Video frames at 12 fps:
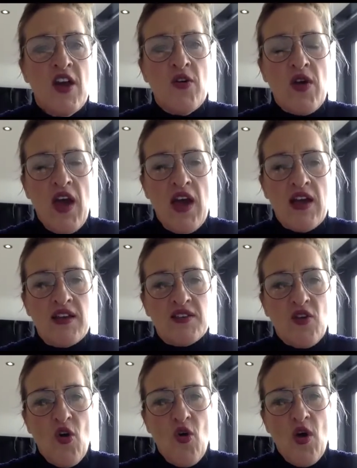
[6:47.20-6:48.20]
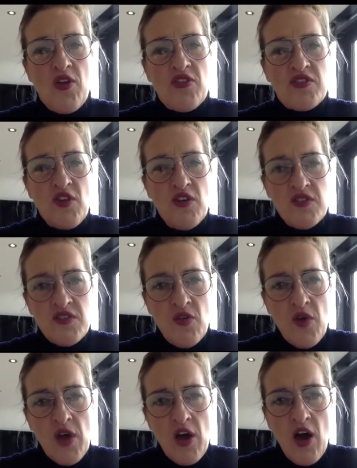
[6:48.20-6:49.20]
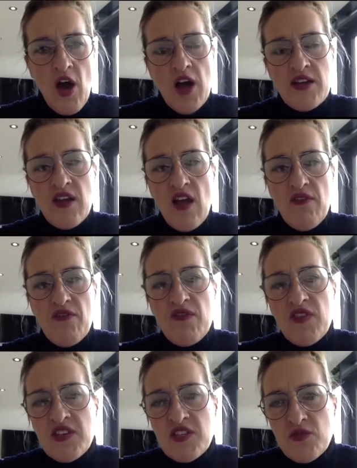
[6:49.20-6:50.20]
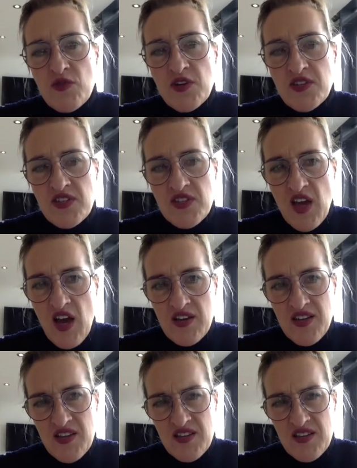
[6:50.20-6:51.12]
Okay, so there's also a kind of visceral discussion.